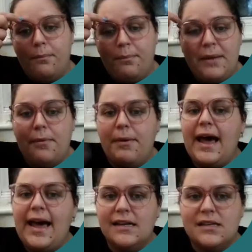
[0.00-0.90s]
be
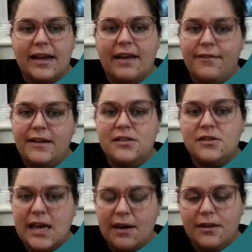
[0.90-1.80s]
prepared. Like, if they do
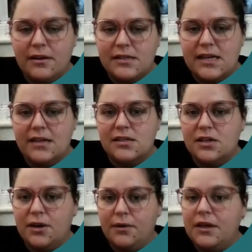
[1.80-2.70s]
tell you those things, you
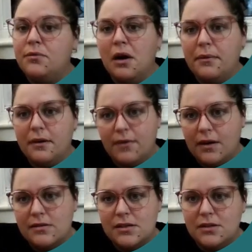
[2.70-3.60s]
know in
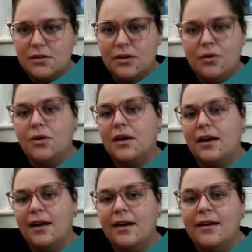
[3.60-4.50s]
advance, you're not going
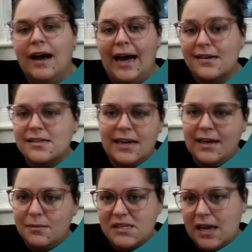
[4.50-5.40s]
to accidentally
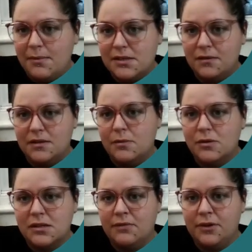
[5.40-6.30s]
upset him as soon as he
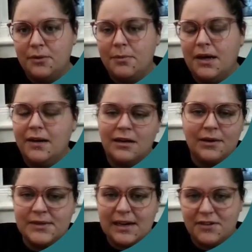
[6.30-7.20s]
walks in the room by
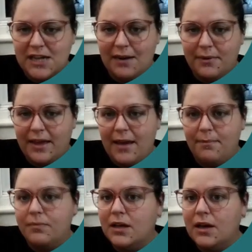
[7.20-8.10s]
going to have a chat with
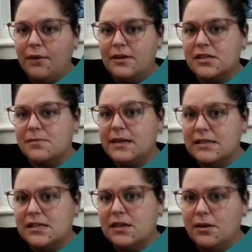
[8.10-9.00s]
him. It just means
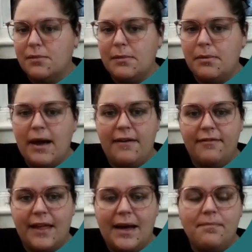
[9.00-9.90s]
that you can be prepared
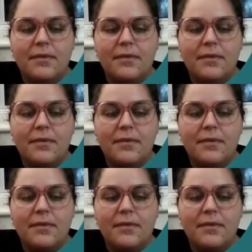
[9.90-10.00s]
for that.